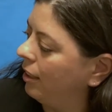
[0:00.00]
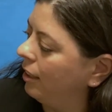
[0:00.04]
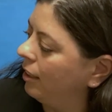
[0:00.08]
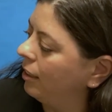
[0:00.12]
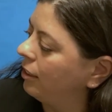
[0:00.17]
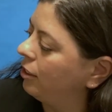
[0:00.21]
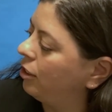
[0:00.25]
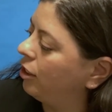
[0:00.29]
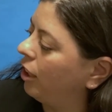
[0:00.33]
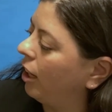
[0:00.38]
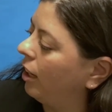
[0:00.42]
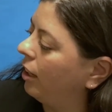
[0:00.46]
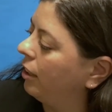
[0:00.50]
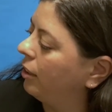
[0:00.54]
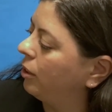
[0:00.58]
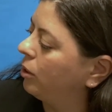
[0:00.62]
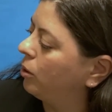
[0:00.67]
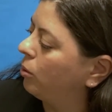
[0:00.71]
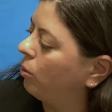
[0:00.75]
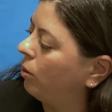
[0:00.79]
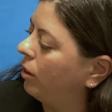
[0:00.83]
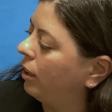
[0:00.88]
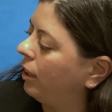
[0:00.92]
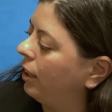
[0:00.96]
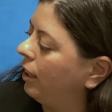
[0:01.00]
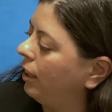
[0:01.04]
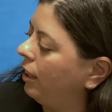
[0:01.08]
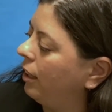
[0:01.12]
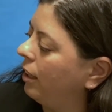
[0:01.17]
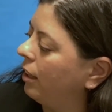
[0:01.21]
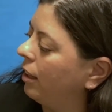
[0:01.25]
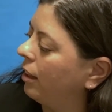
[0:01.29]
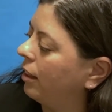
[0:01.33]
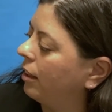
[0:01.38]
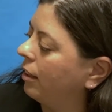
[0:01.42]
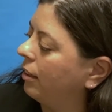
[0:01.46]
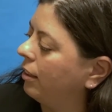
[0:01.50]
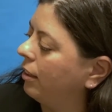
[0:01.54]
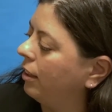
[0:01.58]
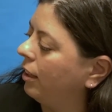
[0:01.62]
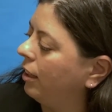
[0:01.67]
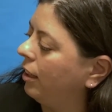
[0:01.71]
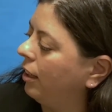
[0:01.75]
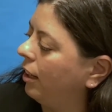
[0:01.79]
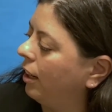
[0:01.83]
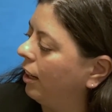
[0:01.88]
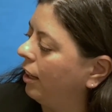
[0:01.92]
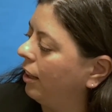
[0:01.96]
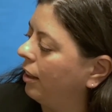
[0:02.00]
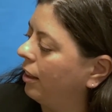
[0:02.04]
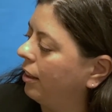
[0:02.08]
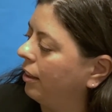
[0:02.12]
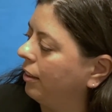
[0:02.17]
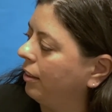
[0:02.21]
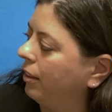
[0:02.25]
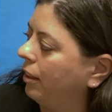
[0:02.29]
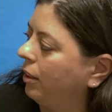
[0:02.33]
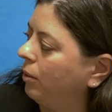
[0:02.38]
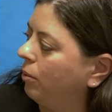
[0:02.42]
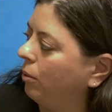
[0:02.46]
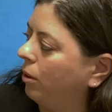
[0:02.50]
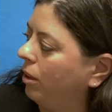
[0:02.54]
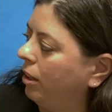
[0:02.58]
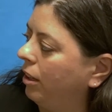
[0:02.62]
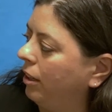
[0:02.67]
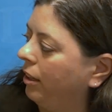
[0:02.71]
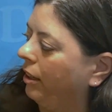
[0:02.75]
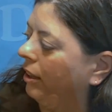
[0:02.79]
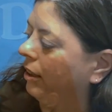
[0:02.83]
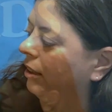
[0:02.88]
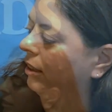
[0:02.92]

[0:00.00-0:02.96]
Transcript: John 20, 30, and 31.